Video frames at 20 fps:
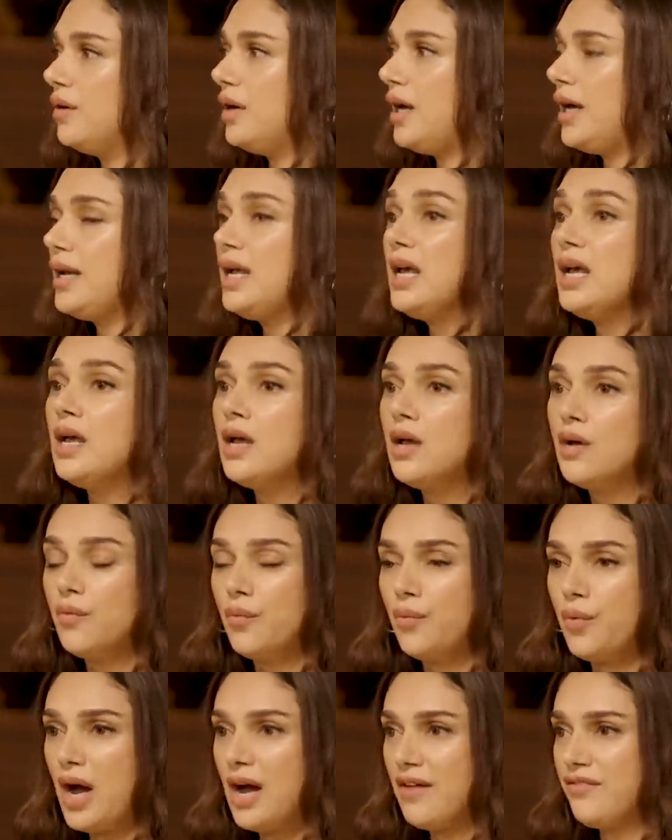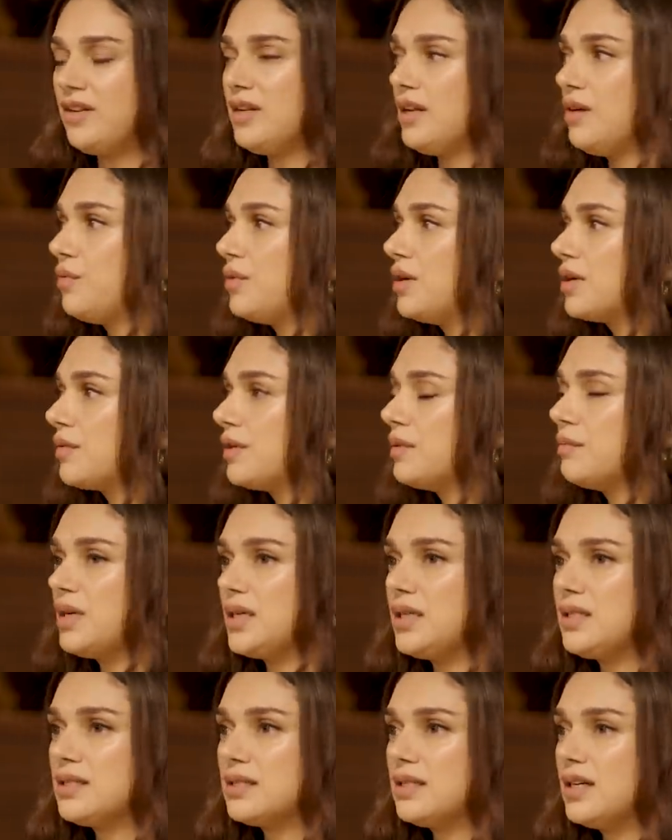And after I worked with
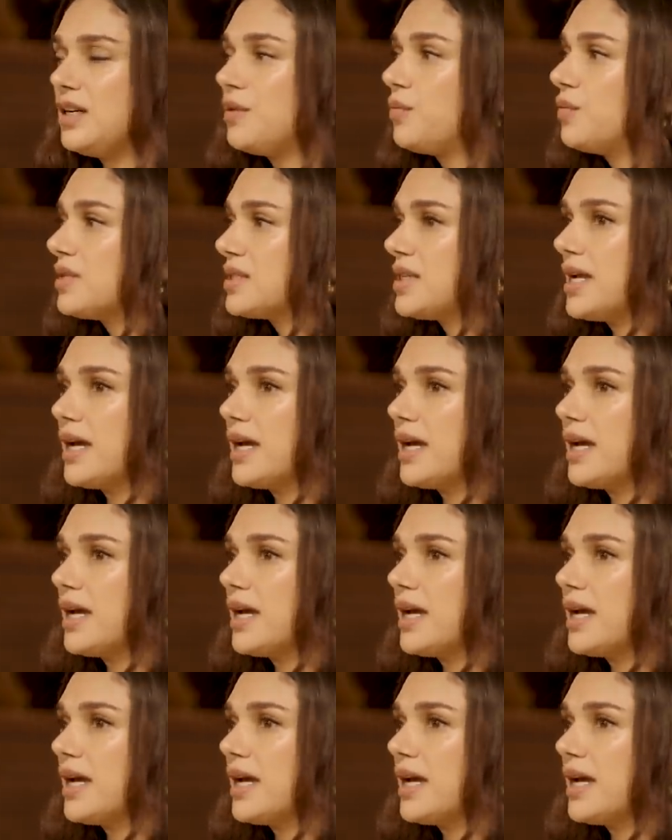Mani sir, it was